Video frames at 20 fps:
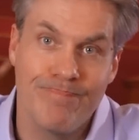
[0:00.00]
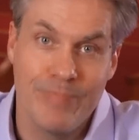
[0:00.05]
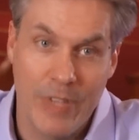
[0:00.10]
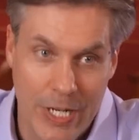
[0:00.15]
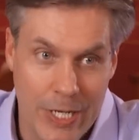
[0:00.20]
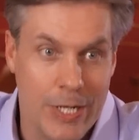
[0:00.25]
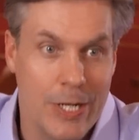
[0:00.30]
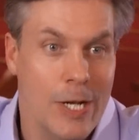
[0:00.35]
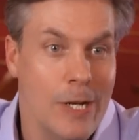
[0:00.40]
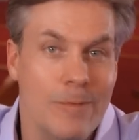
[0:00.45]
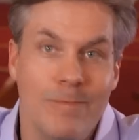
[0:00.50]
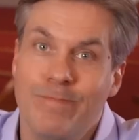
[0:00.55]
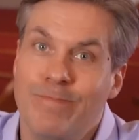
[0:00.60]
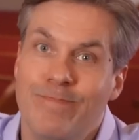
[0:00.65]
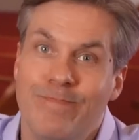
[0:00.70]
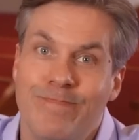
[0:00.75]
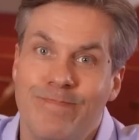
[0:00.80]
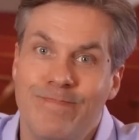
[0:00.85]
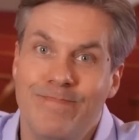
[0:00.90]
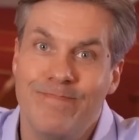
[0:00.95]
There you go.
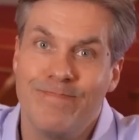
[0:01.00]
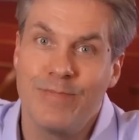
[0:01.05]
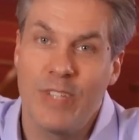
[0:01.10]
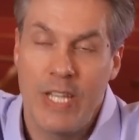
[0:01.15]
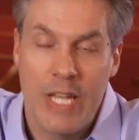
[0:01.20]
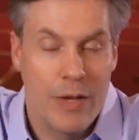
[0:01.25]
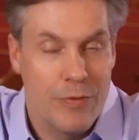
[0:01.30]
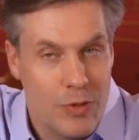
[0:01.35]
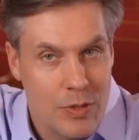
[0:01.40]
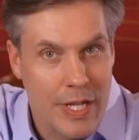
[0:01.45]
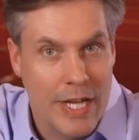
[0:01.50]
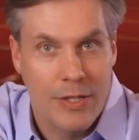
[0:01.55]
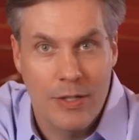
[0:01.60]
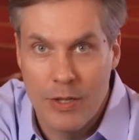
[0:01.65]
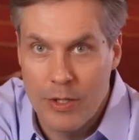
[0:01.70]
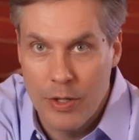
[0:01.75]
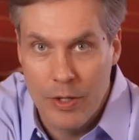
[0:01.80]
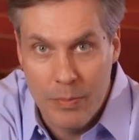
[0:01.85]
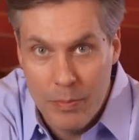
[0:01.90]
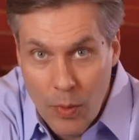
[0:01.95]
Now, if you'd like
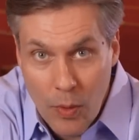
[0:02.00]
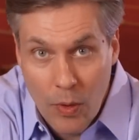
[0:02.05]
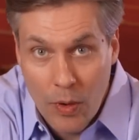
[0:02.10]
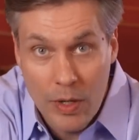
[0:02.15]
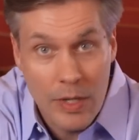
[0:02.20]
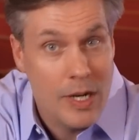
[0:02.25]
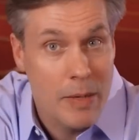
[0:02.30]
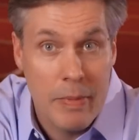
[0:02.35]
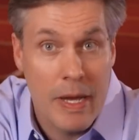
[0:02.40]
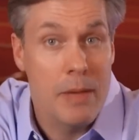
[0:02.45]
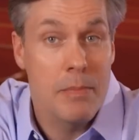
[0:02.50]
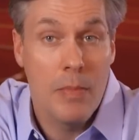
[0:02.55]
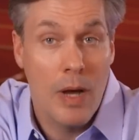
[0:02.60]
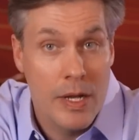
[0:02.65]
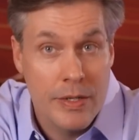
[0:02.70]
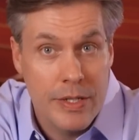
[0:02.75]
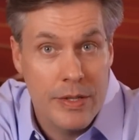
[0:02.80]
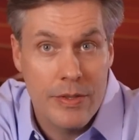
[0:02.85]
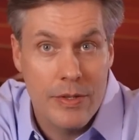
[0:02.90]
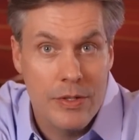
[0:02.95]
to learn more about
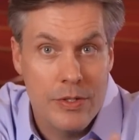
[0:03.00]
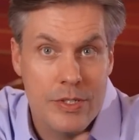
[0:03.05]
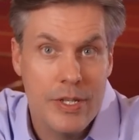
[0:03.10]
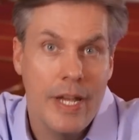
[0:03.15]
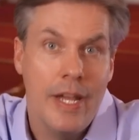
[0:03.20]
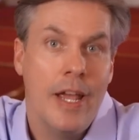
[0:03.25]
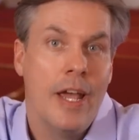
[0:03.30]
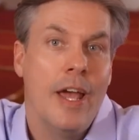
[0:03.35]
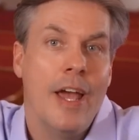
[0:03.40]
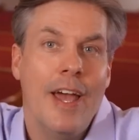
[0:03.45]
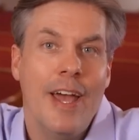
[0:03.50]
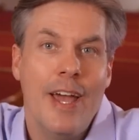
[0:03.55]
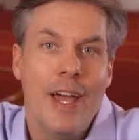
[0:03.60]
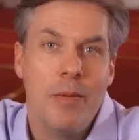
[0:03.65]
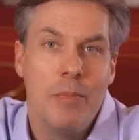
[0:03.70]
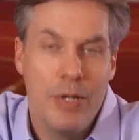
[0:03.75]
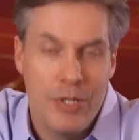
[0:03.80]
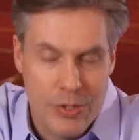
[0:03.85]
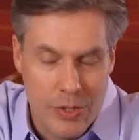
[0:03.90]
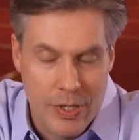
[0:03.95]
Maundy Thursday,
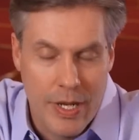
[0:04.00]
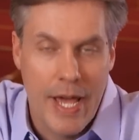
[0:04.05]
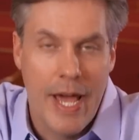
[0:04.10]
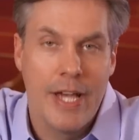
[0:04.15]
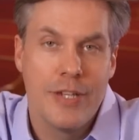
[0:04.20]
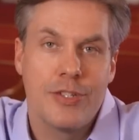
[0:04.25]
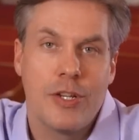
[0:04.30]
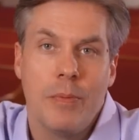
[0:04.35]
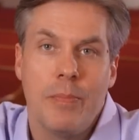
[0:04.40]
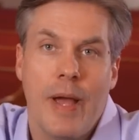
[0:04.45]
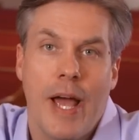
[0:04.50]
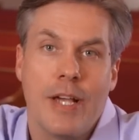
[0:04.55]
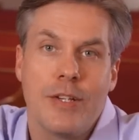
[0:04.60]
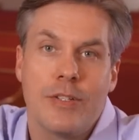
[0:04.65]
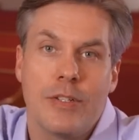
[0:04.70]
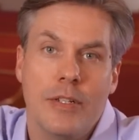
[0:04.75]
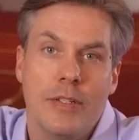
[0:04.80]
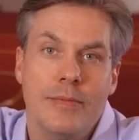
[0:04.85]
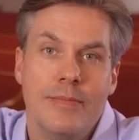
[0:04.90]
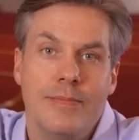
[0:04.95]
be sure to ask your
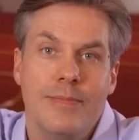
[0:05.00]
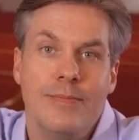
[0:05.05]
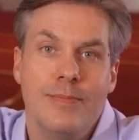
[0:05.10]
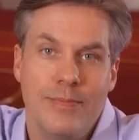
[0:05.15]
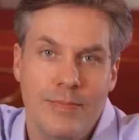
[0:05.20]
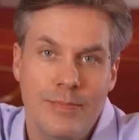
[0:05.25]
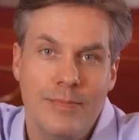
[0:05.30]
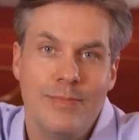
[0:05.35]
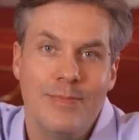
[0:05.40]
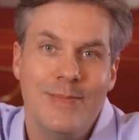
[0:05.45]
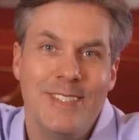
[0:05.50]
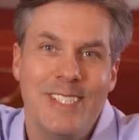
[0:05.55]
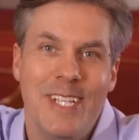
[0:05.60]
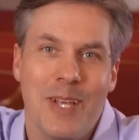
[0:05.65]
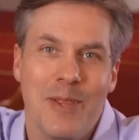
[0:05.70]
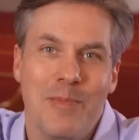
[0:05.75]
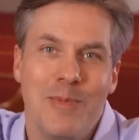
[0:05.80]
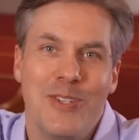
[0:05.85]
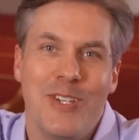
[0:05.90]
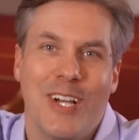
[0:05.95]
pastor.
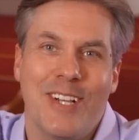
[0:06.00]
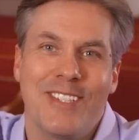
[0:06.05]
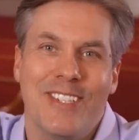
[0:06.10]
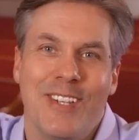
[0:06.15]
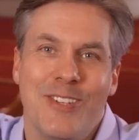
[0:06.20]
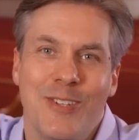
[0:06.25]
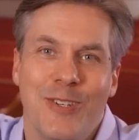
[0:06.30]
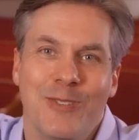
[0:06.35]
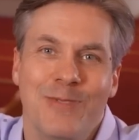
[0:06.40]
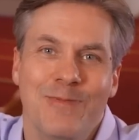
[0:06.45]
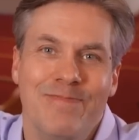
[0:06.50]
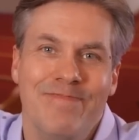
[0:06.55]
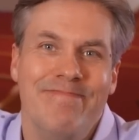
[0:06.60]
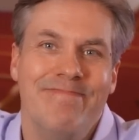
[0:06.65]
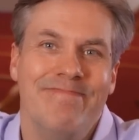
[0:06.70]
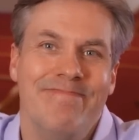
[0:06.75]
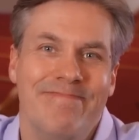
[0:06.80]
Tell them Chuck sent you.